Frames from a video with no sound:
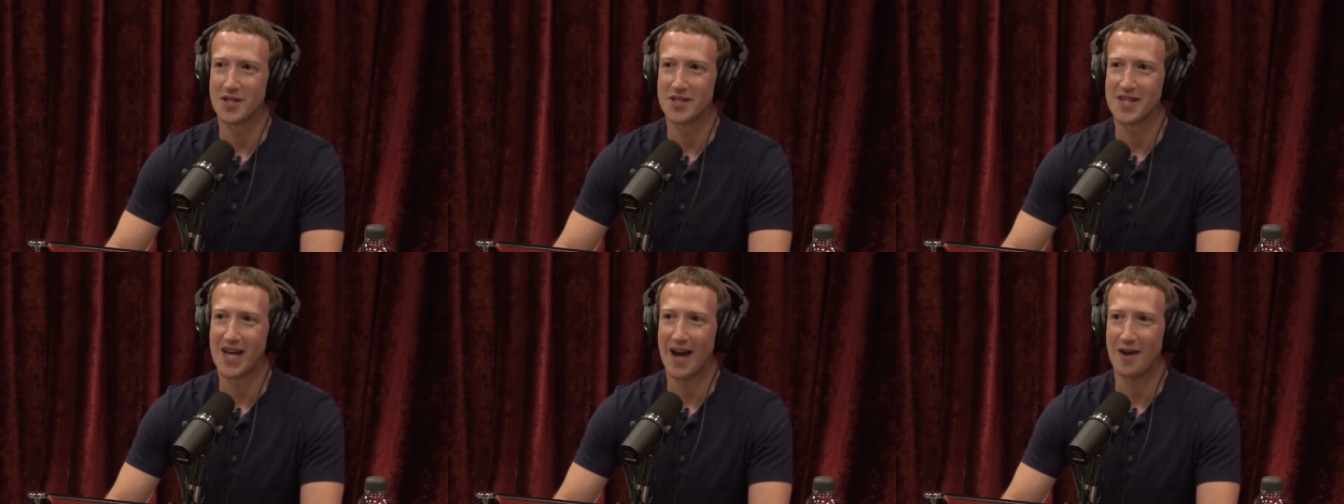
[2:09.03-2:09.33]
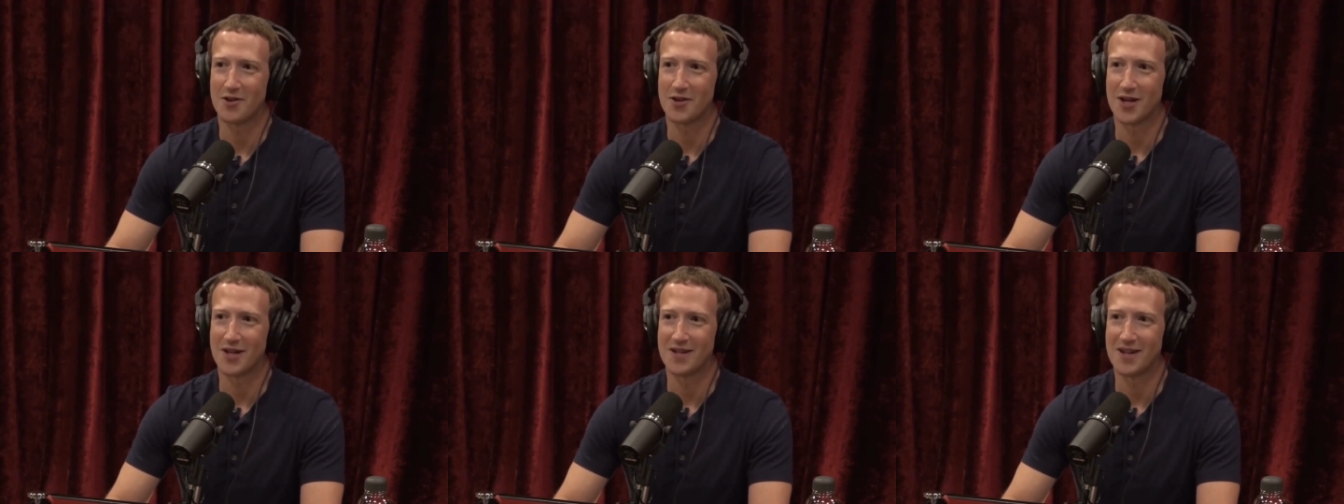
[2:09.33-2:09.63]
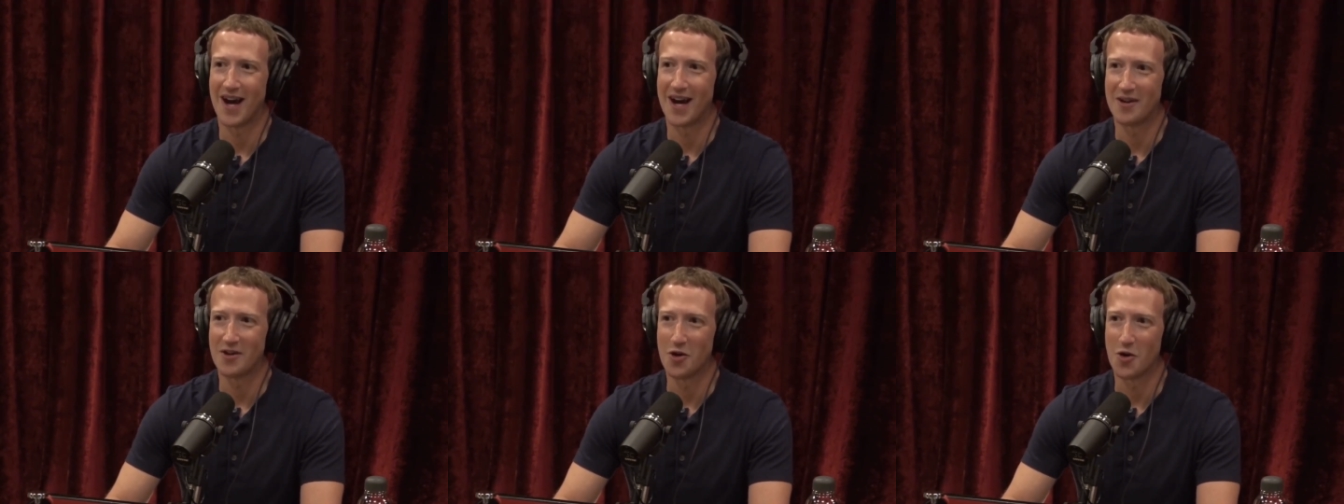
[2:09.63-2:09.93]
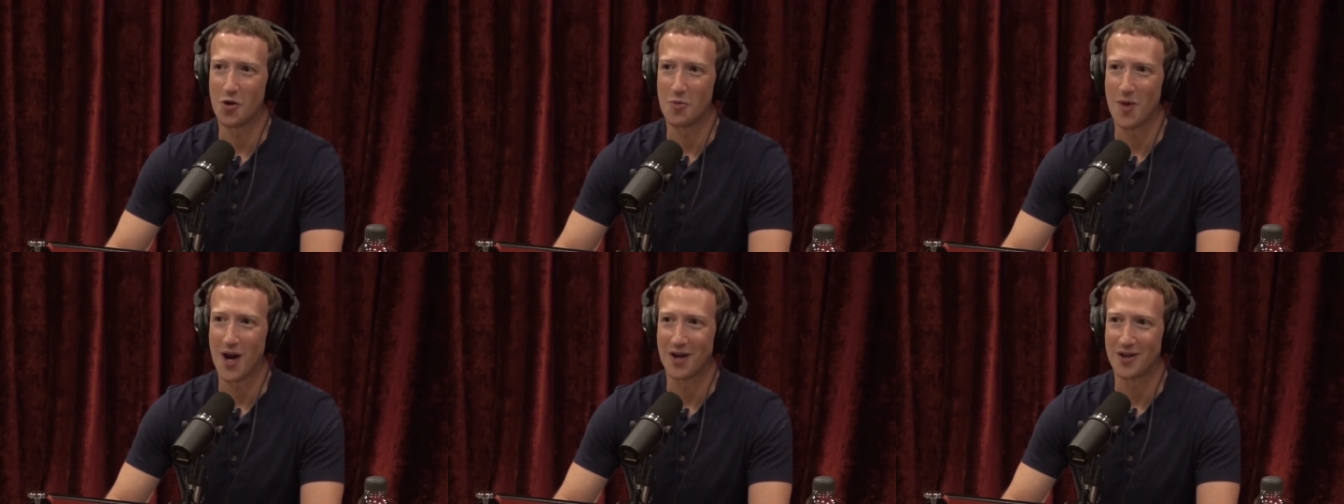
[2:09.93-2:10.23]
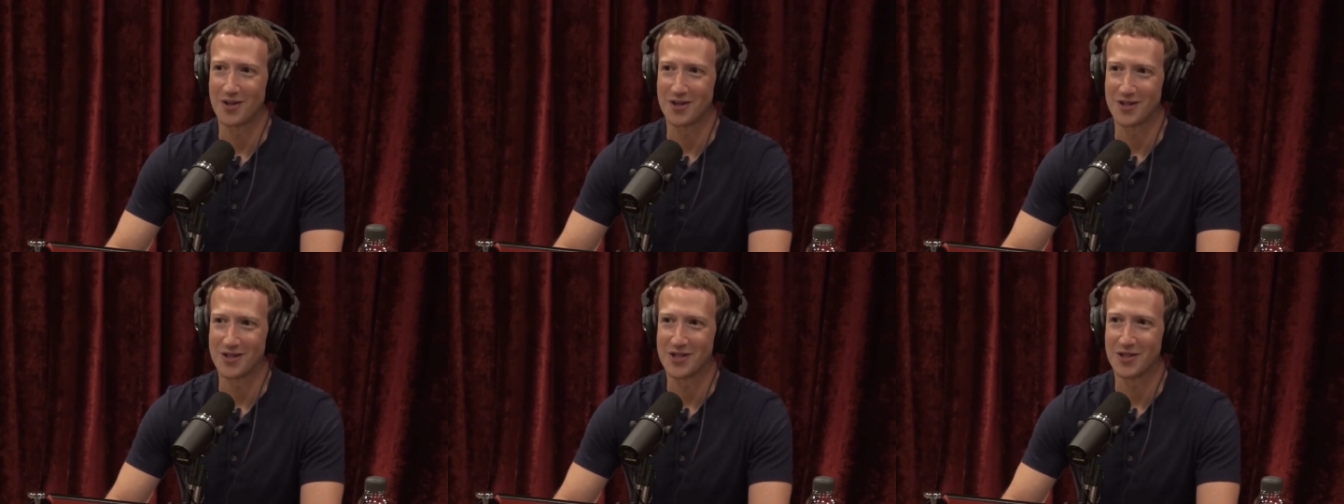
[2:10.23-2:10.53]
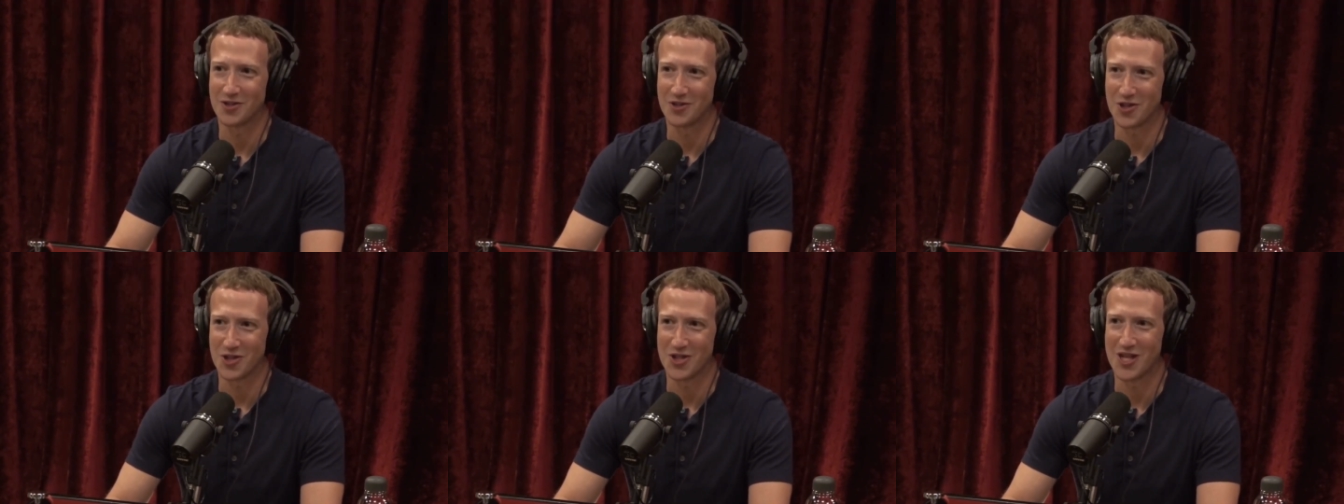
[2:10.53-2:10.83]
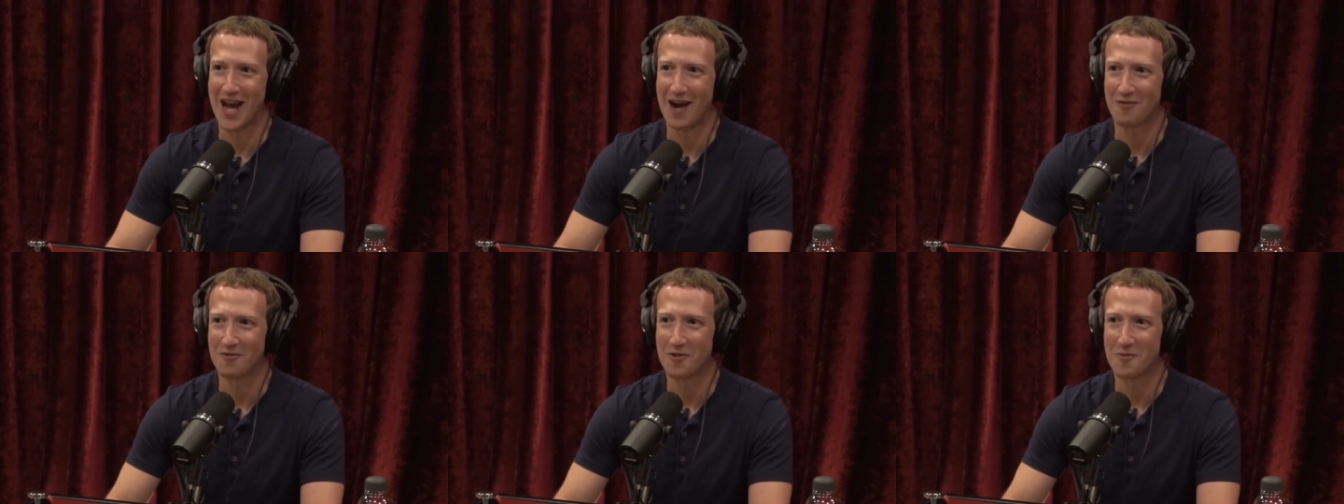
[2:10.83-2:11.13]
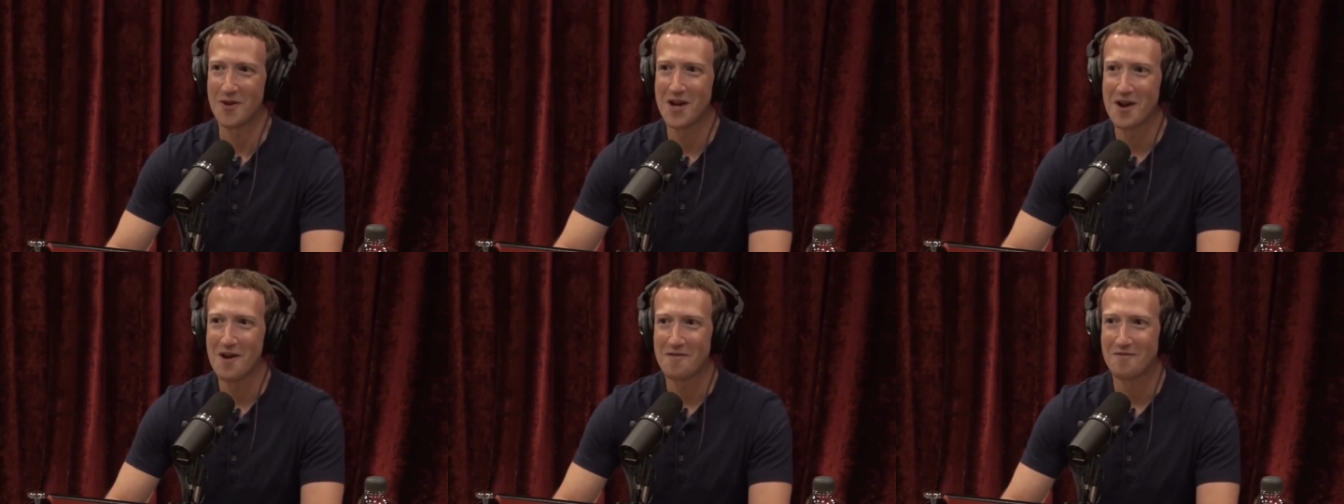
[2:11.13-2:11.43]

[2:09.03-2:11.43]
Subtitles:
It's how did I not know about it until just now. From